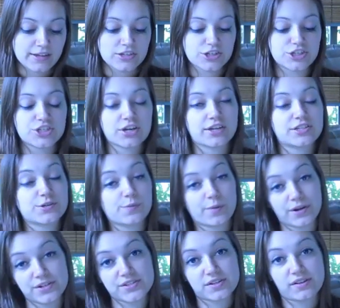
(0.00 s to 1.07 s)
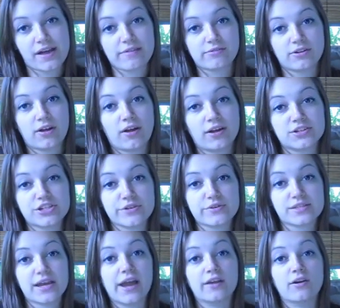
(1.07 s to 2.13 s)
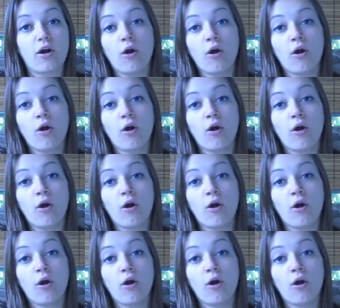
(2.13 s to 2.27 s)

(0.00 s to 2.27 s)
she took it to a personal level and she was like,